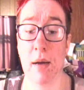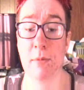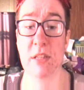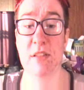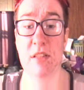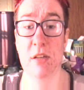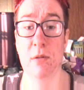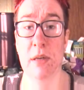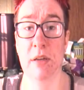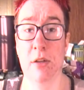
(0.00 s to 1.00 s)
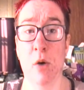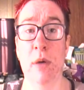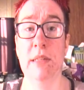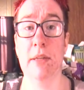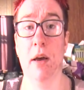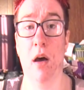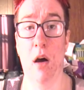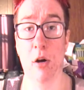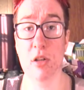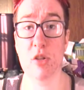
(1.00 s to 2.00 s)
I'm considering going to
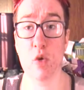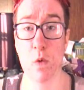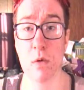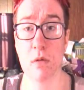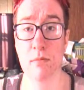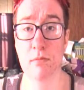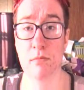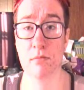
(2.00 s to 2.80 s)
art school,